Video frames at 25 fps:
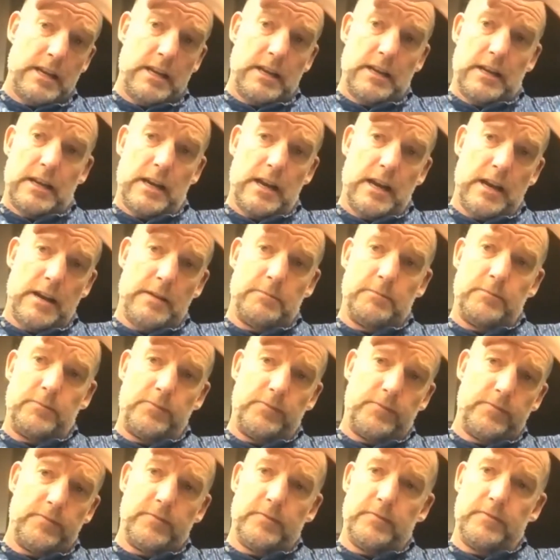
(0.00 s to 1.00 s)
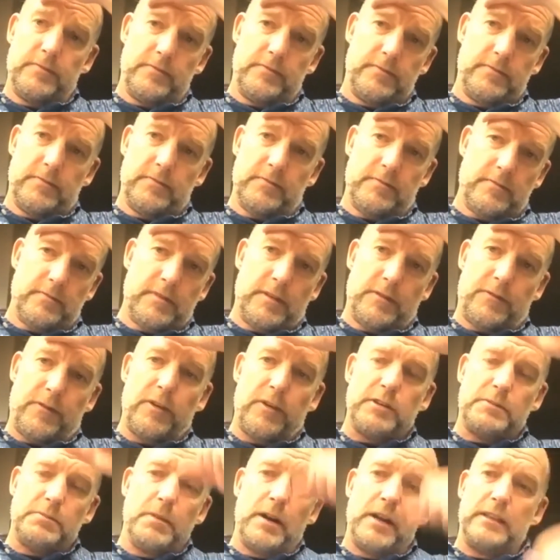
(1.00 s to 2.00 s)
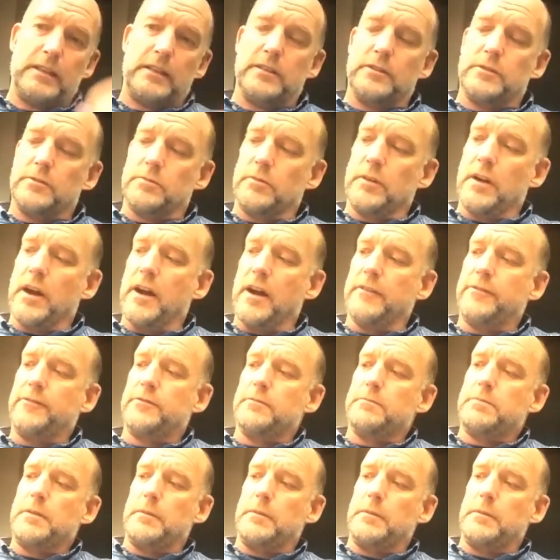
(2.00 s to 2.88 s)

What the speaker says: the first month is rough.